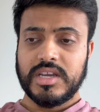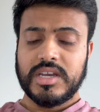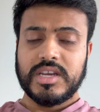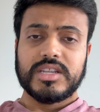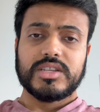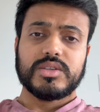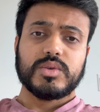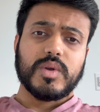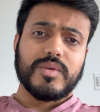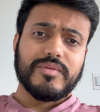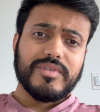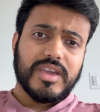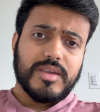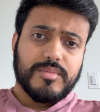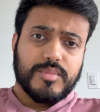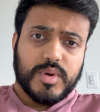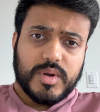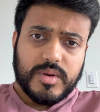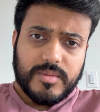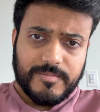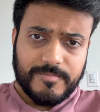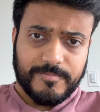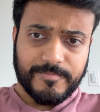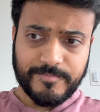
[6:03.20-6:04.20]
to a
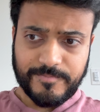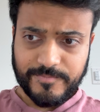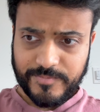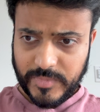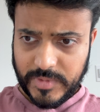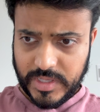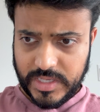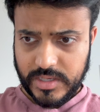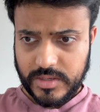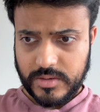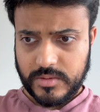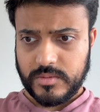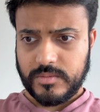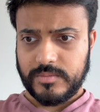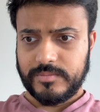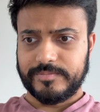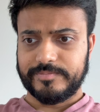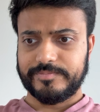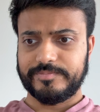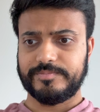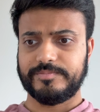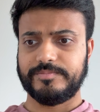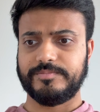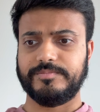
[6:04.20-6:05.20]
vapor. So
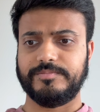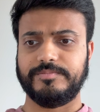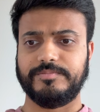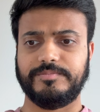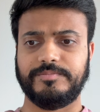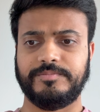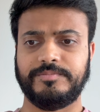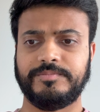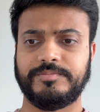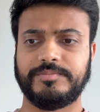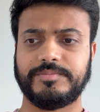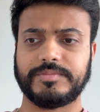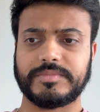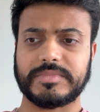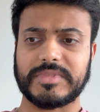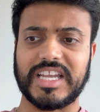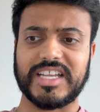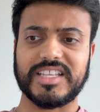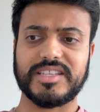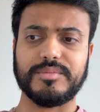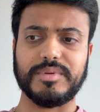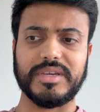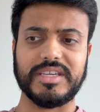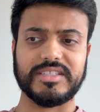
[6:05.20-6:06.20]

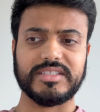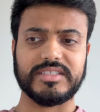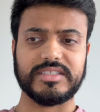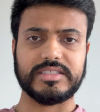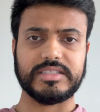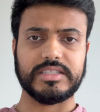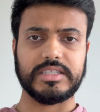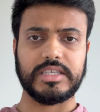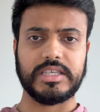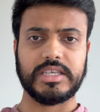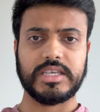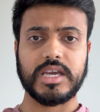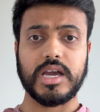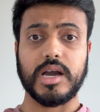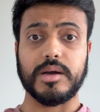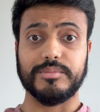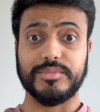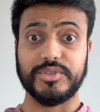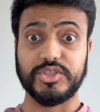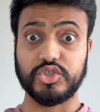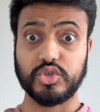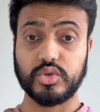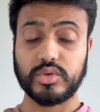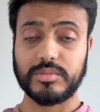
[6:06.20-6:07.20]
that's basically
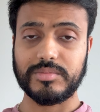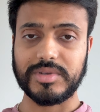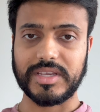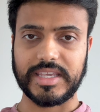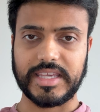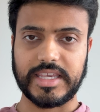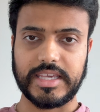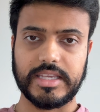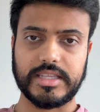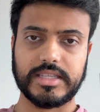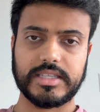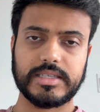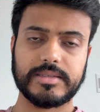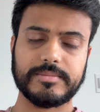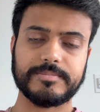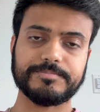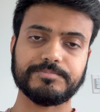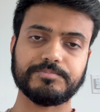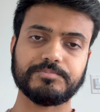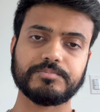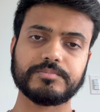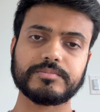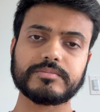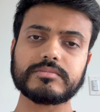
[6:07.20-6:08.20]
absorbing heat.
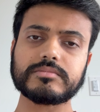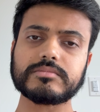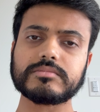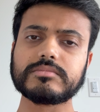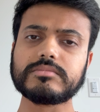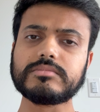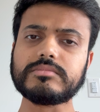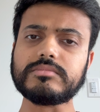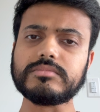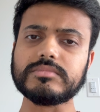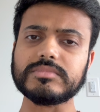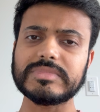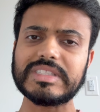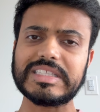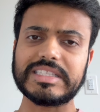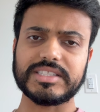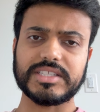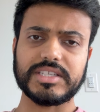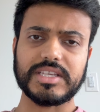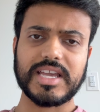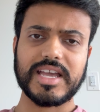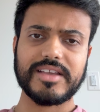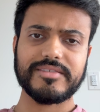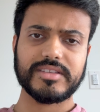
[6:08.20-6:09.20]
So
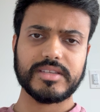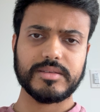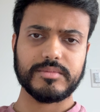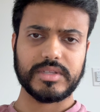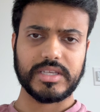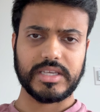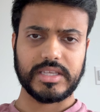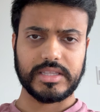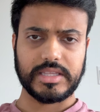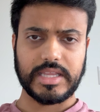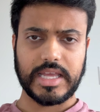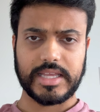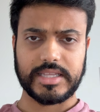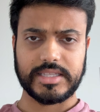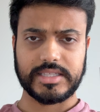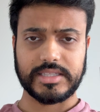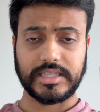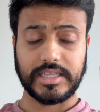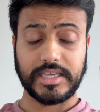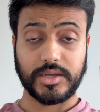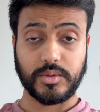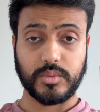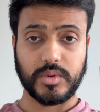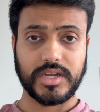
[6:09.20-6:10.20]
you have something that's
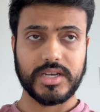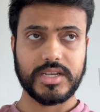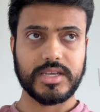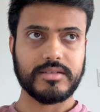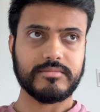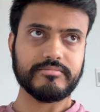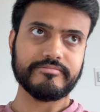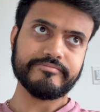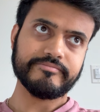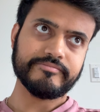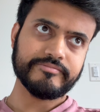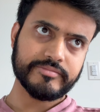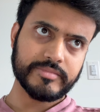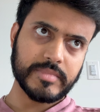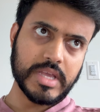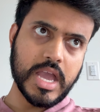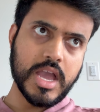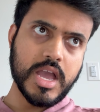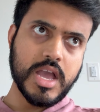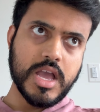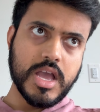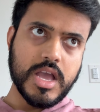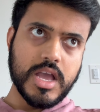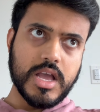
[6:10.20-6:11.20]
liquid.
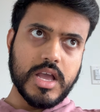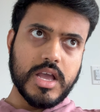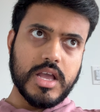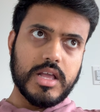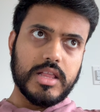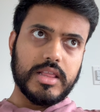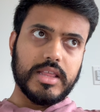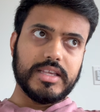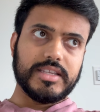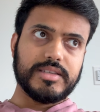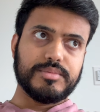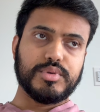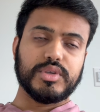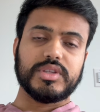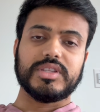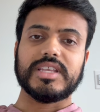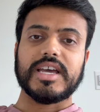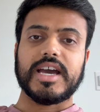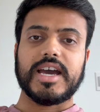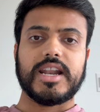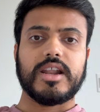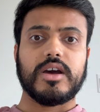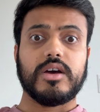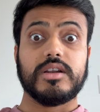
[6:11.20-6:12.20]
Let's put
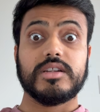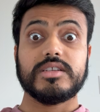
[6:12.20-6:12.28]
that on a